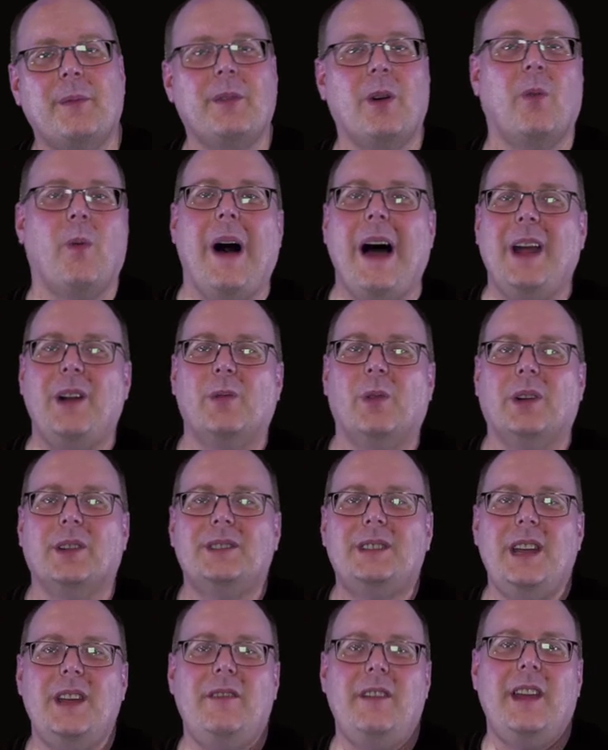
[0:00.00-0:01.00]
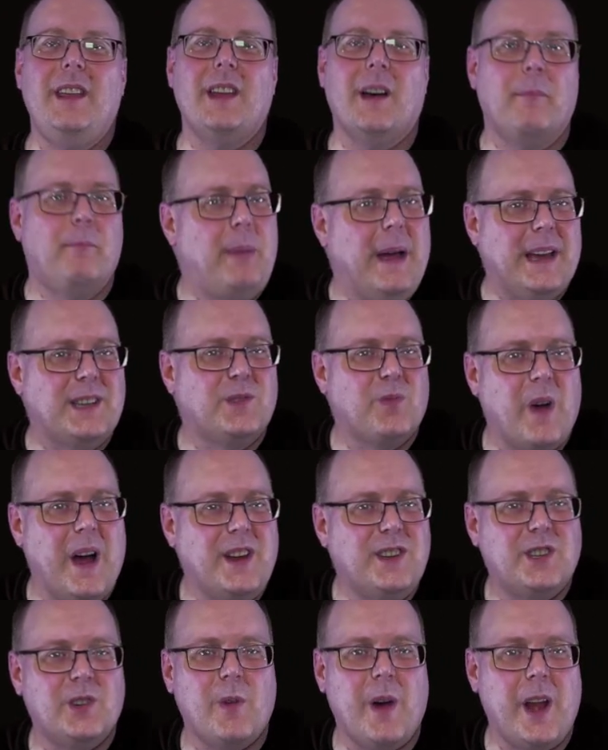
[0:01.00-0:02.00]
to Wine World TV, the best
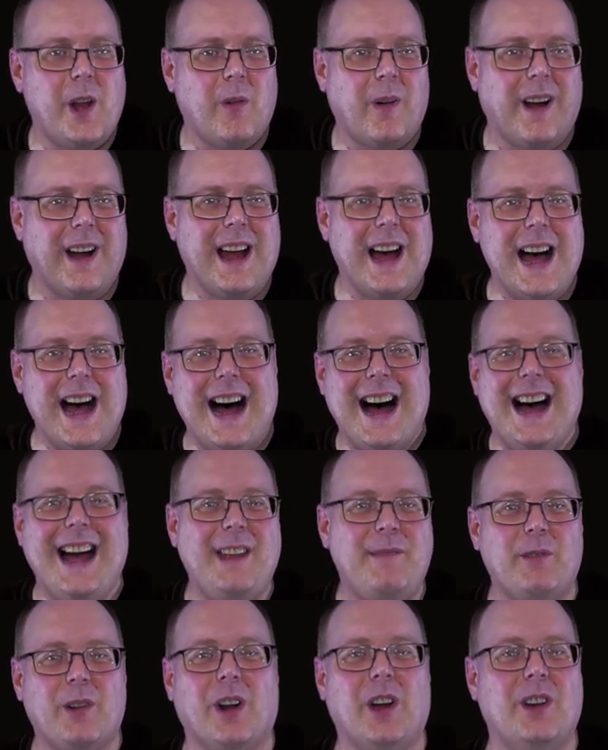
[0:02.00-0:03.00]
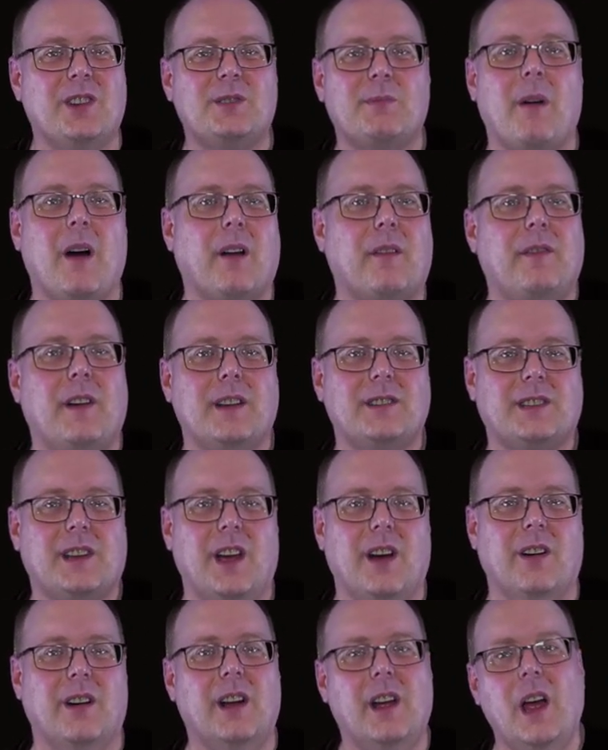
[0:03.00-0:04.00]
wine show anywhere. I'm your host, Mark
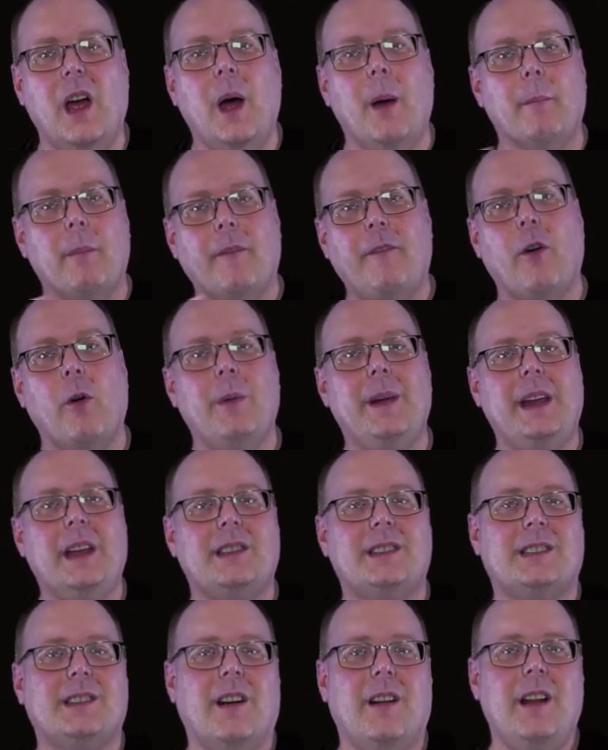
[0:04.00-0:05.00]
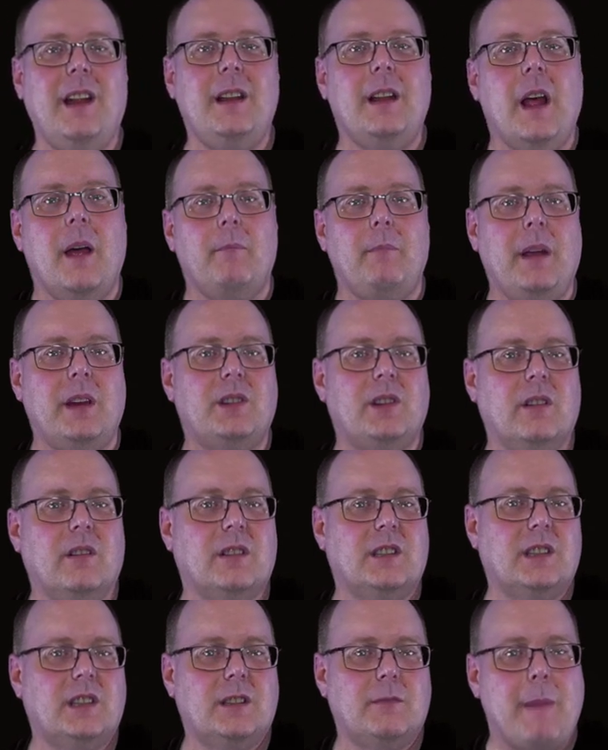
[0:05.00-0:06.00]
Fusco. Before we get started, make sure you're
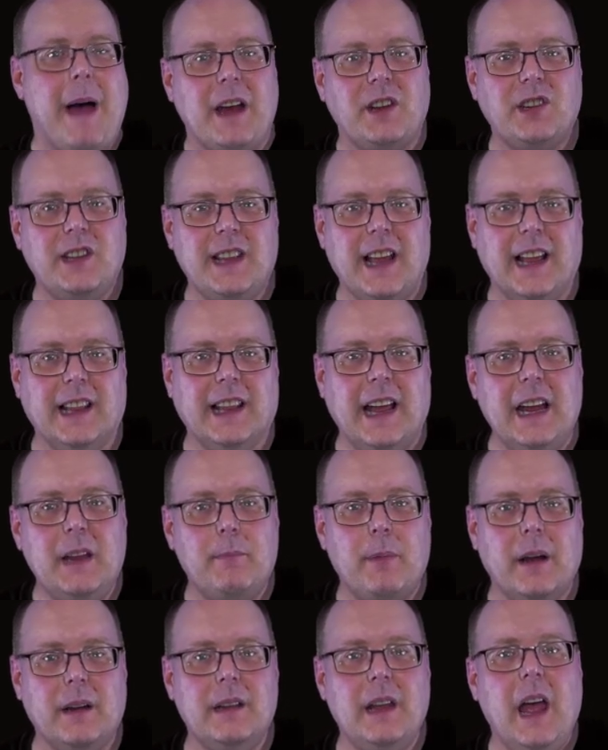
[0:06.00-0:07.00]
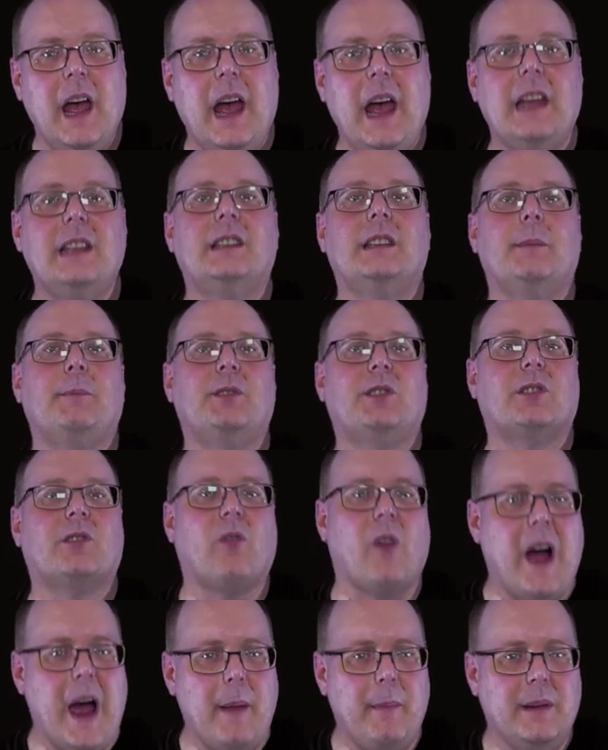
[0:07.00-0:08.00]
smashing that like button and
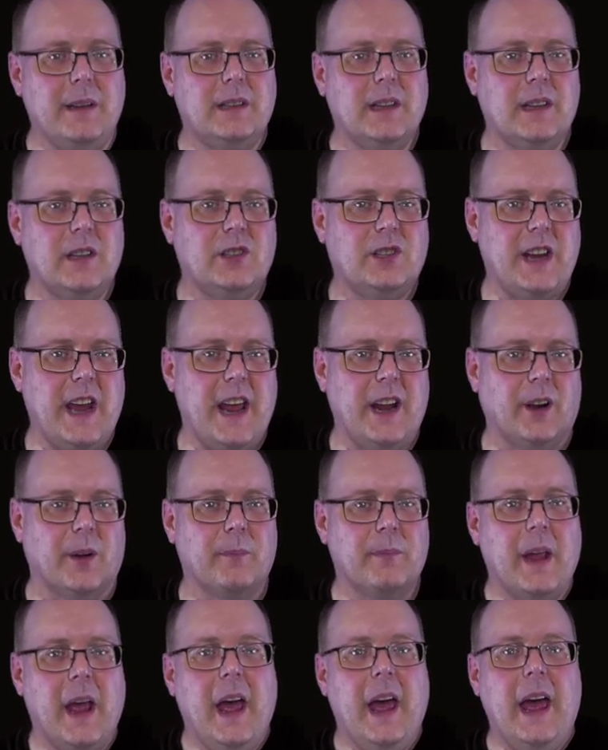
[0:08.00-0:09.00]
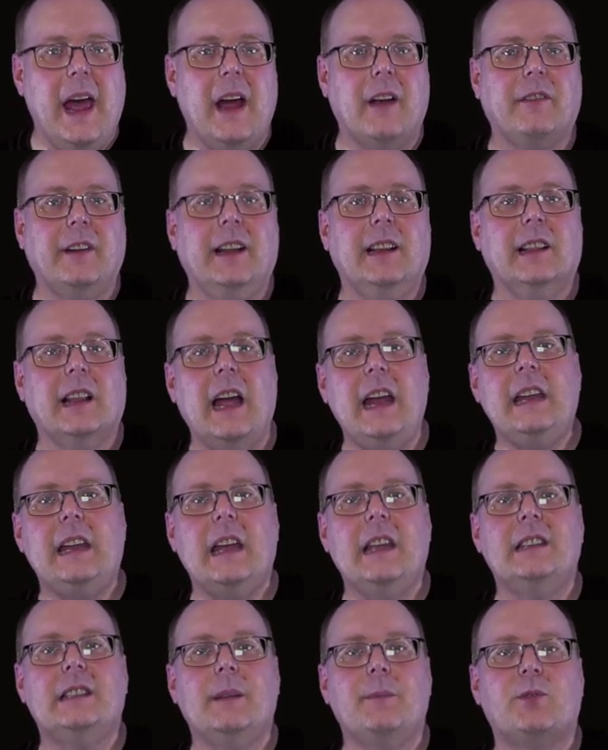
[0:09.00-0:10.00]
subscribing to the channel. Every like
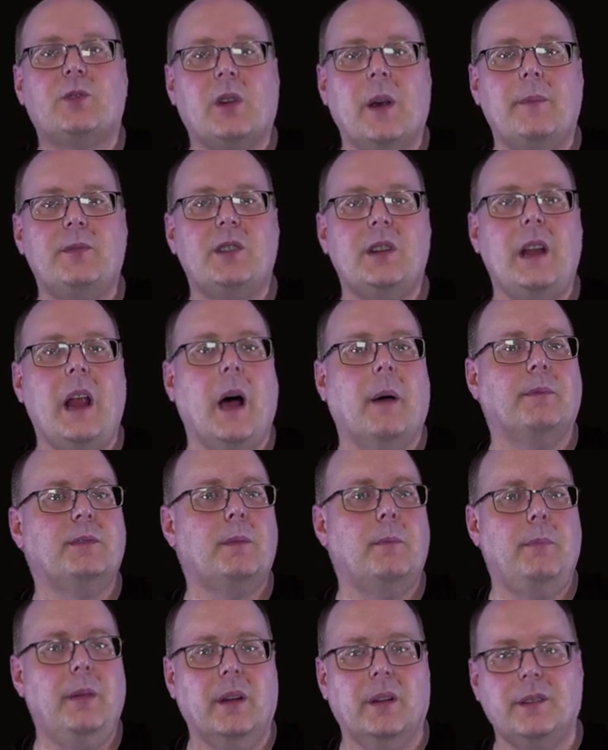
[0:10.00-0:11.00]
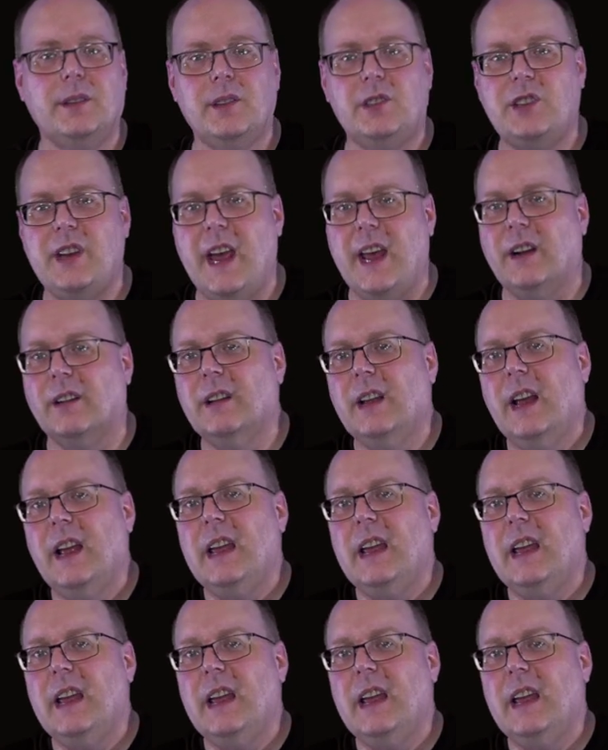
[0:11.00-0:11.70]
and subscription helps build the channel.